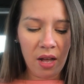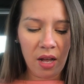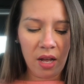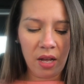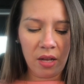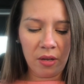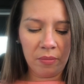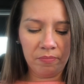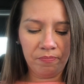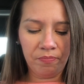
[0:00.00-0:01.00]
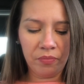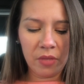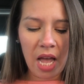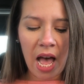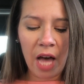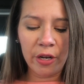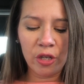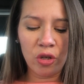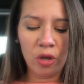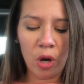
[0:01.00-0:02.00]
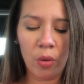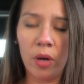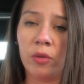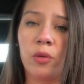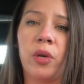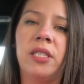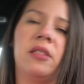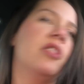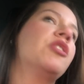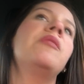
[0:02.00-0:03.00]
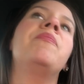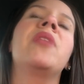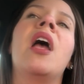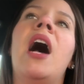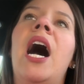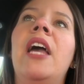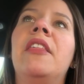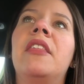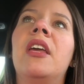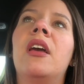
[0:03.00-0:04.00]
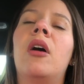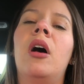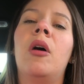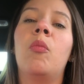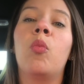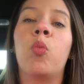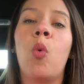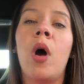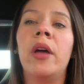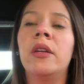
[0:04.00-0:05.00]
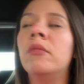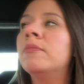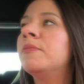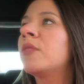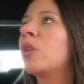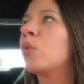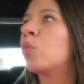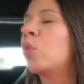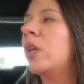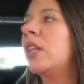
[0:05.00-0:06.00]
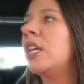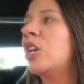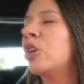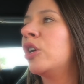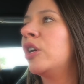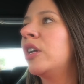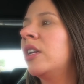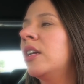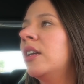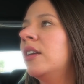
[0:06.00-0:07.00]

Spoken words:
How did you know it was the right decision? I think one really good,